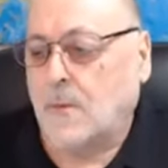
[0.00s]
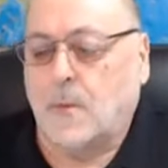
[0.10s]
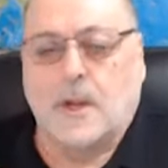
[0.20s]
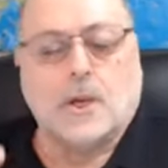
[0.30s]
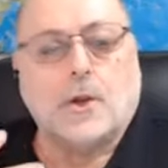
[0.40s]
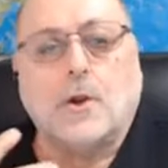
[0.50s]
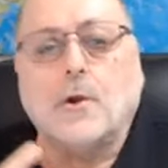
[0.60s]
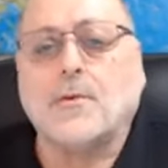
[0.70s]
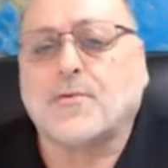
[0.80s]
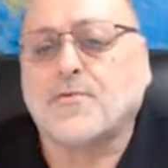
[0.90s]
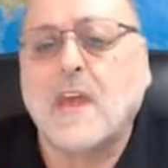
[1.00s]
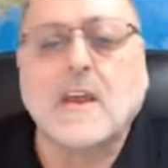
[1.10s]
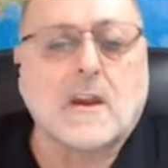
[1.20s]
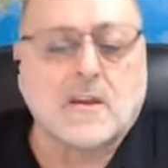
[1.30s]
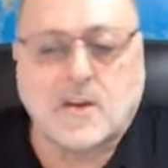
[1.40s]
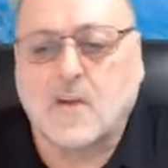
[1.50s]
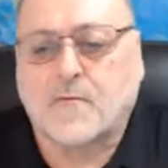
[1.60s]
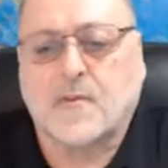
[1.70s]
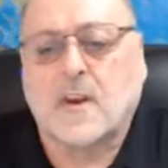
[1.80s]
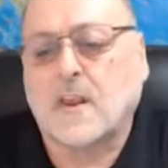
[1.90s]
when you think
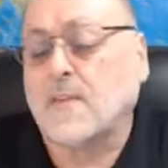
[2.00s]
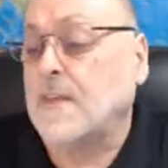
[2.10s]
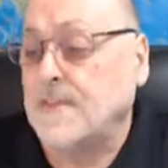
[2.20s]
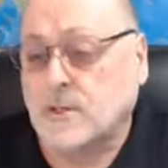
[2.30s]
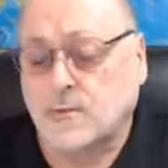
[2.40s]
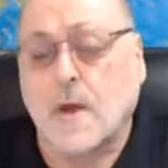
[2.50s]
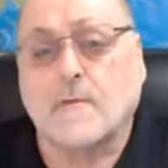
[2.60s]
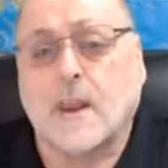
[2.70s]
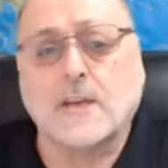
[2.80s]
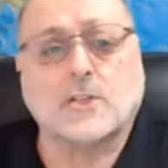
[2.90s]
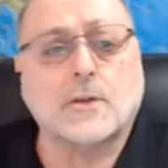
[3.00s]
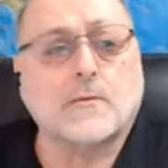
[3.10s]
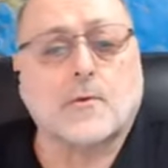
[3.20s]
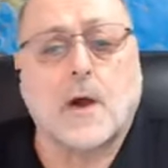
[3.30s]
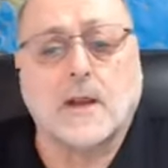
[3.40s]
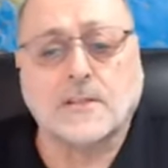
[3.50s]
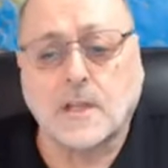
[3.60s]
differently than this revelation of Christ,